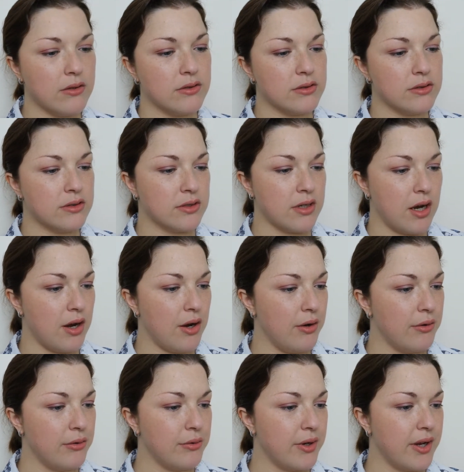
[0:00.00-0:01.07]

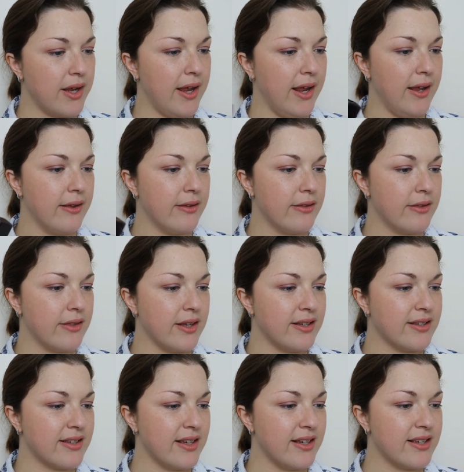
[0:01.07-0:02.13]
So
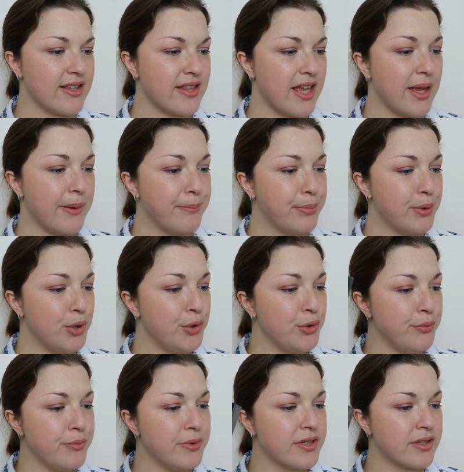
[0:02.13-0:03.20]
this is the blue
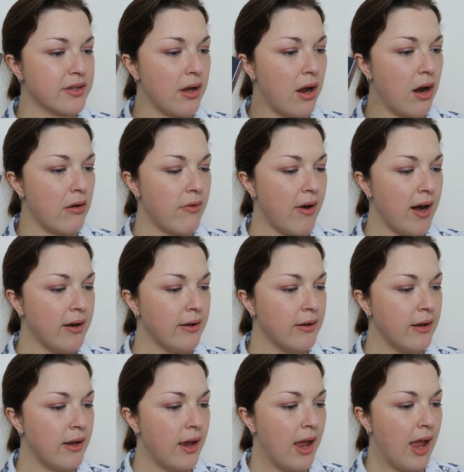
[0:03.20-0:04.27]
mascara,
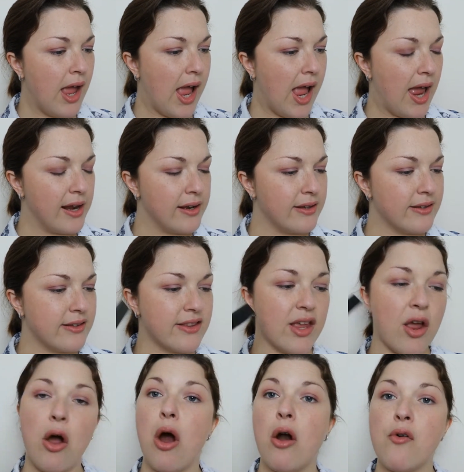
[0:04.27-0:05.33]
and the
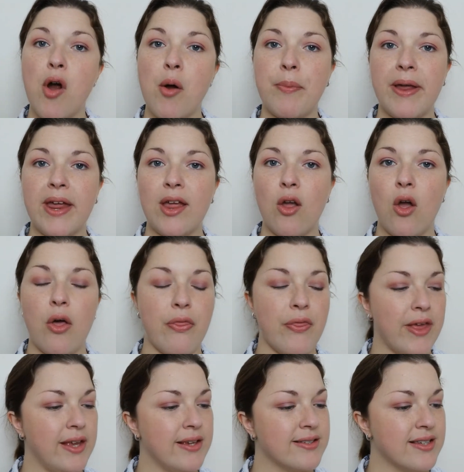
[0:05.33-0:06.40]
RRP on
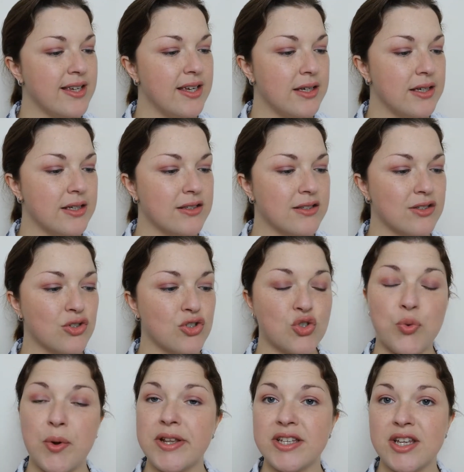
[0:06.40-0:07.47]
this is
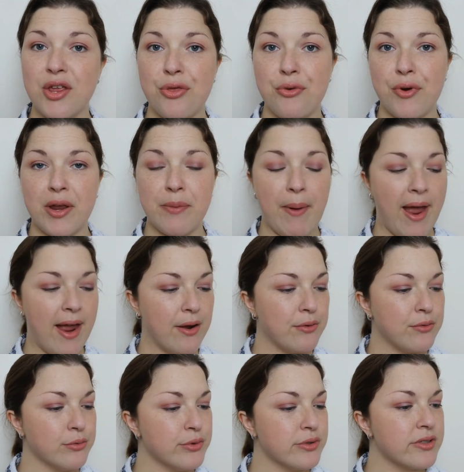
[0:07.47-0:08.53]

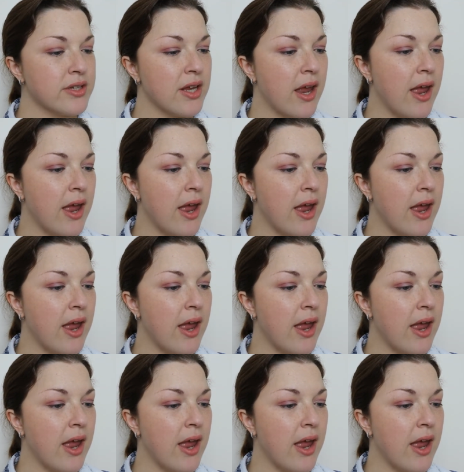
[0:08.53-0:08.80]
£23,